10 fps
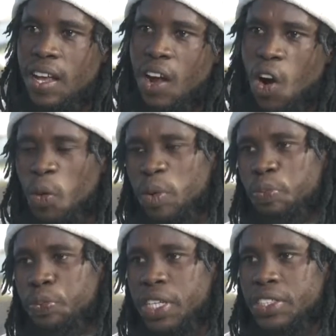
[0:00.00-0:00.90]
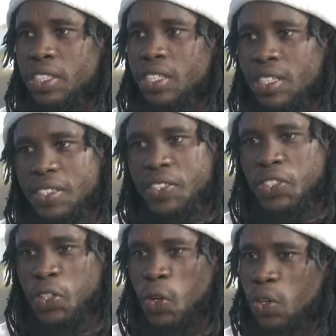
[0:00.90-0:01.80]
coming bit
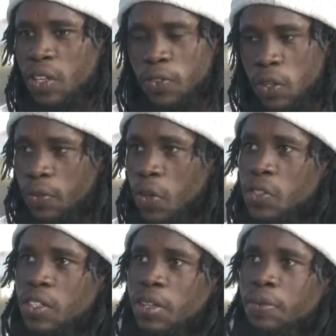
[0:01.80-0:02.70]
slowly for the first time.